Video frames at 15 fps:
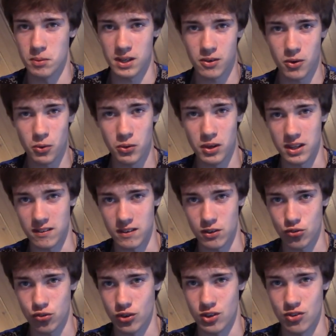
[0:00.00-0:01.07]
calling
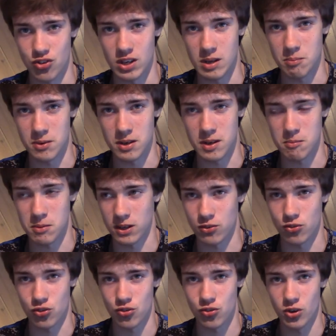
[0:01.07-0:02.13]
this a GB because
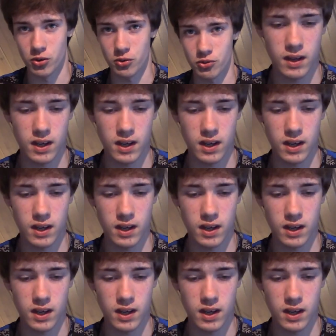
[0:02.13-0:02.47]
it's not.